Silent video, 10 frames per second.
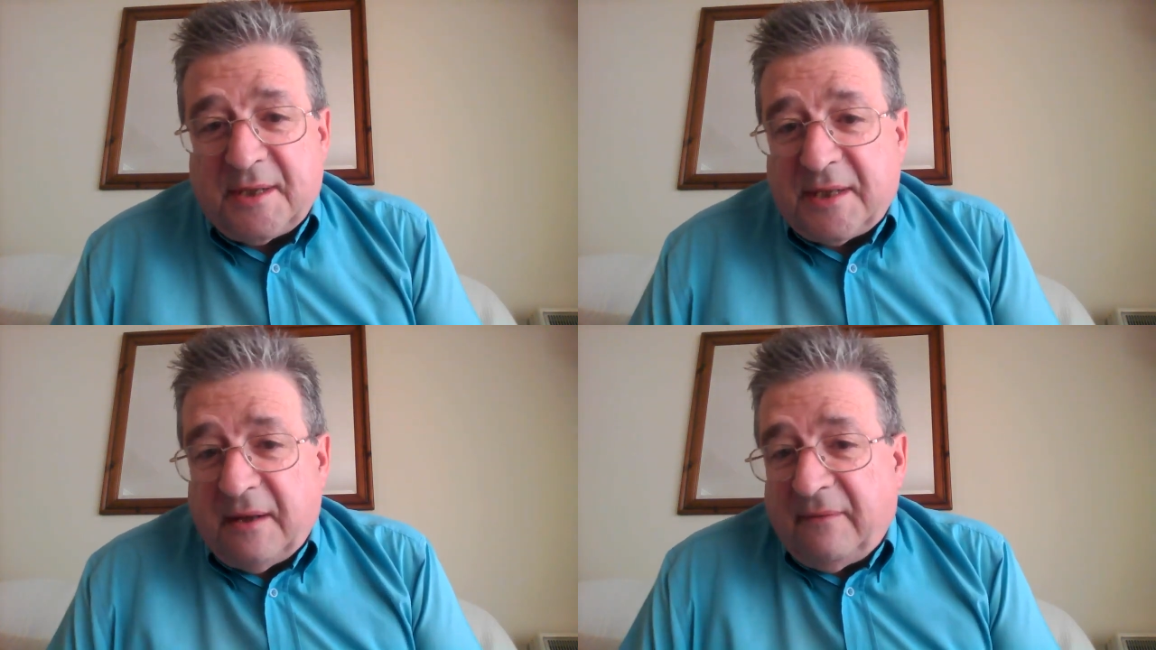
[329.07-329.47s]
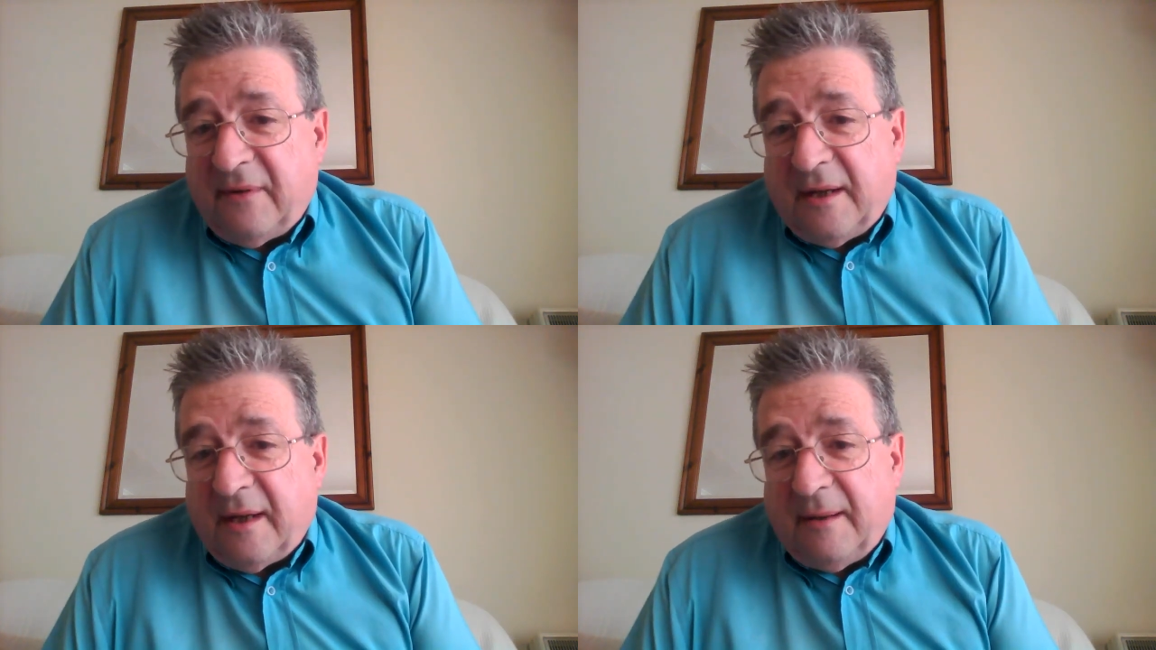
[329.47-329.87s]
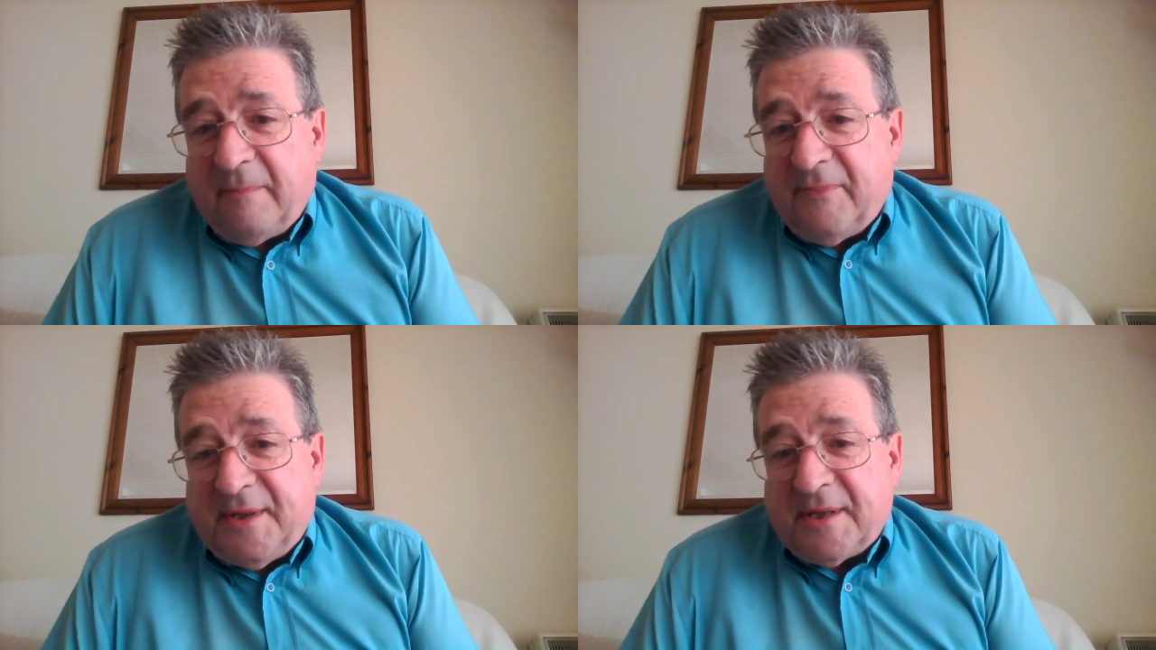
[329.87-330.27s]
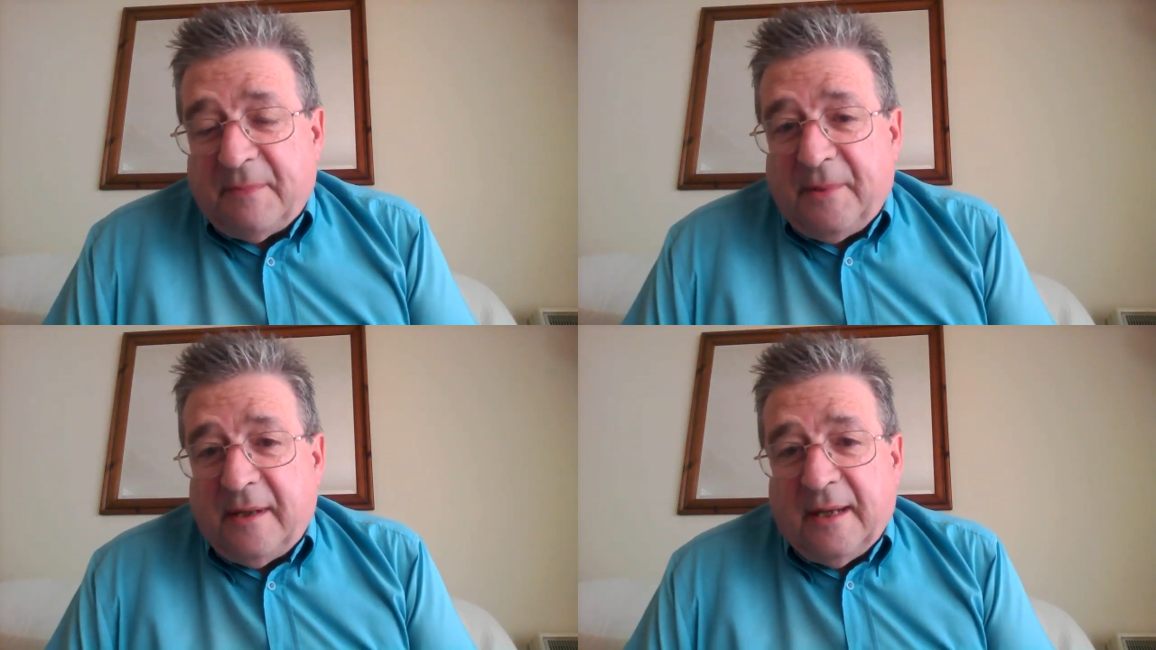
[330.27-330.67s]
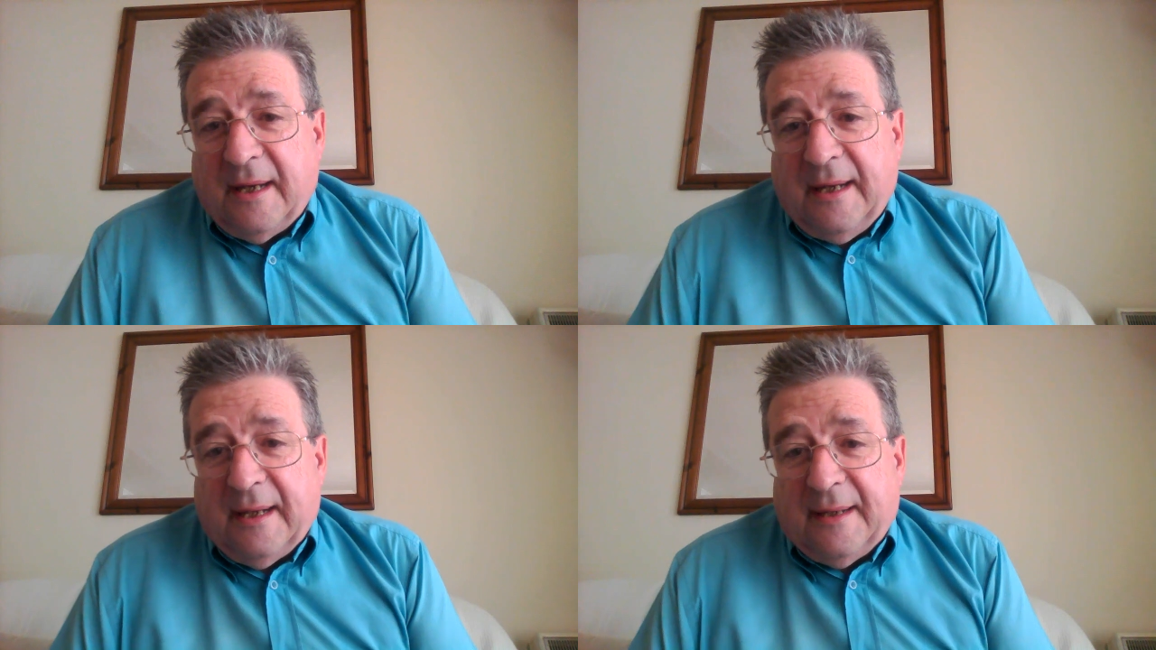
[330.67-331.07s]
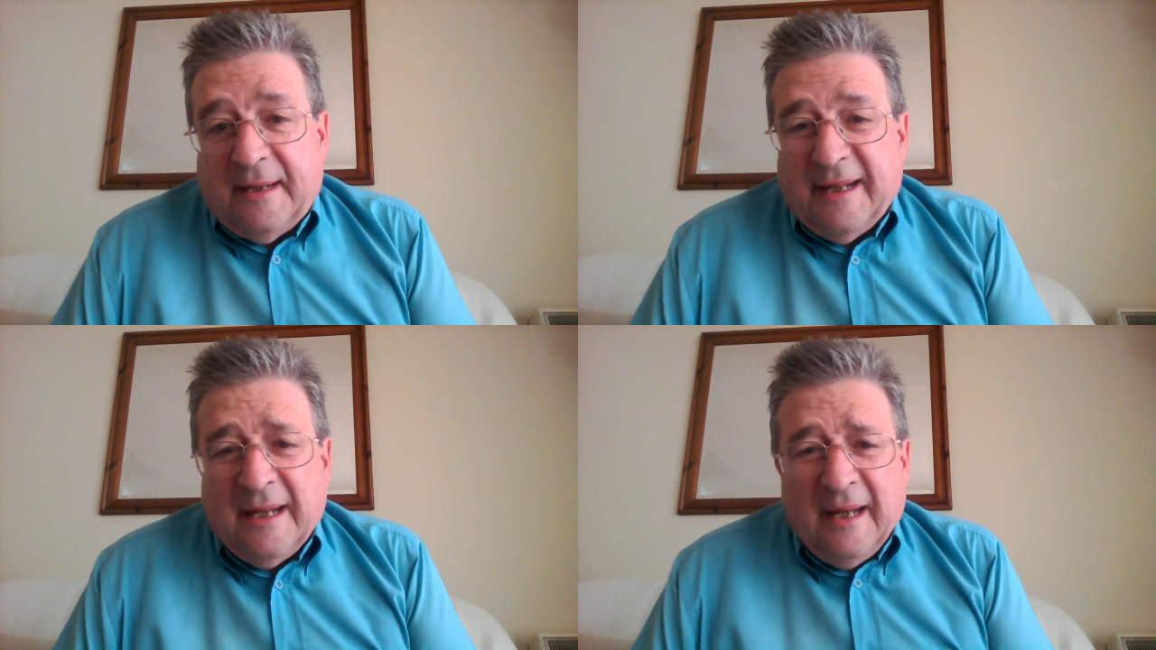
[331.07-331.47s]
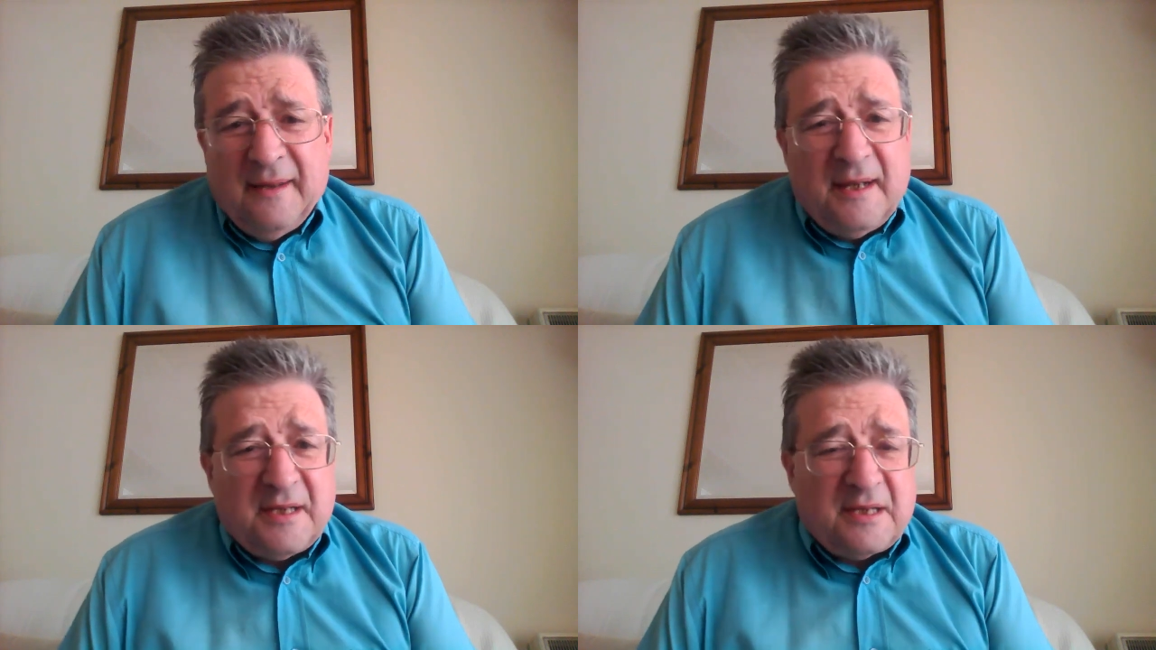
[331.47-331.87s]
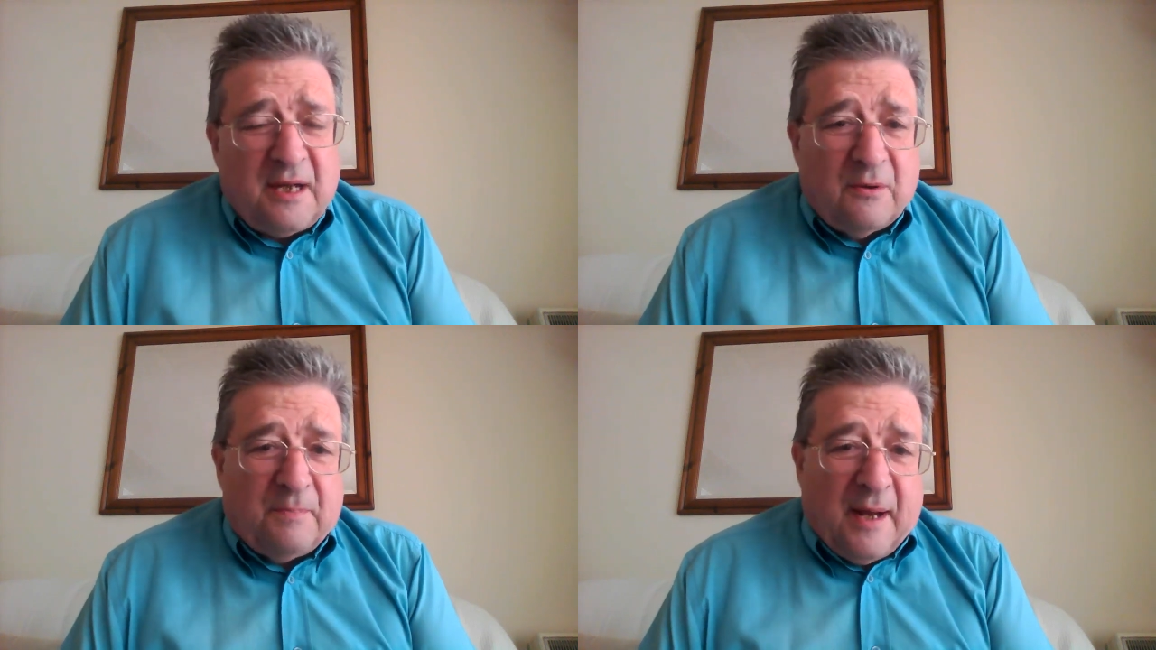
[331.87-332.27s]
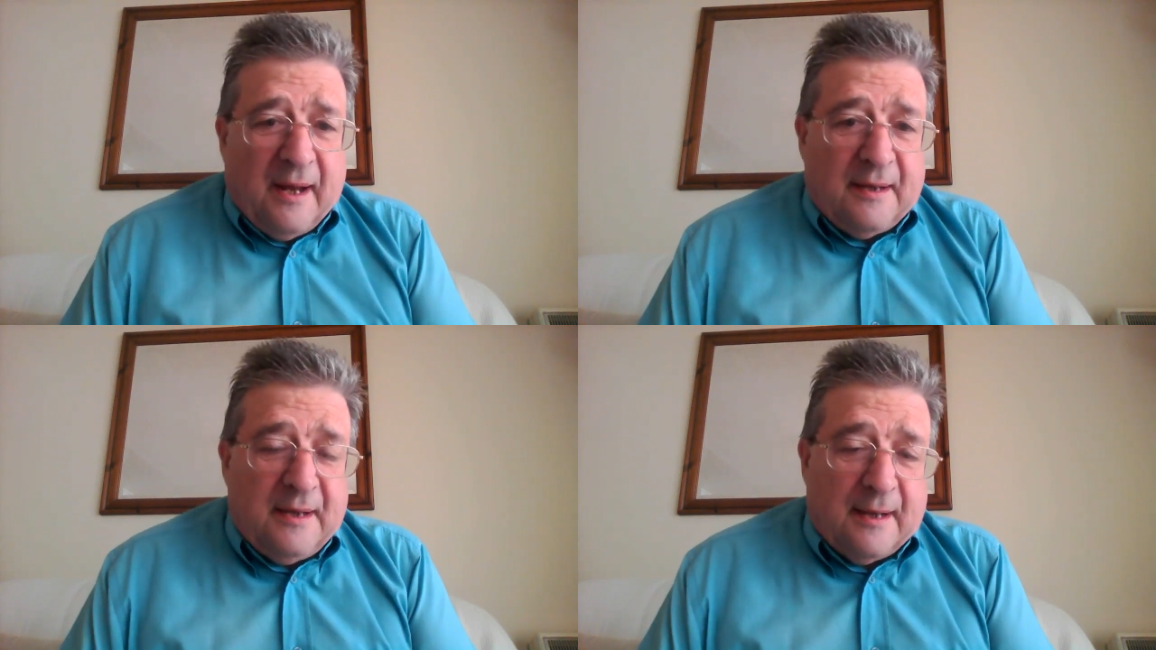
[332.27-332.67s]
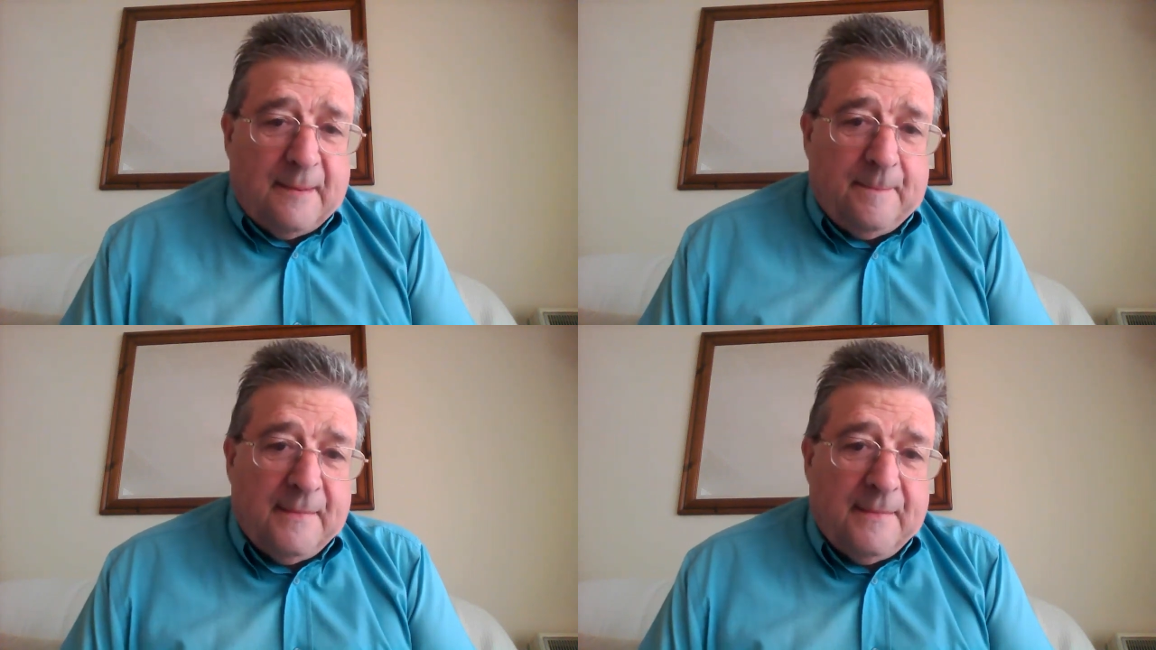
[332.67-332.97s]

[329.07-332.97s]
of disability, and that's so bad, isn't it?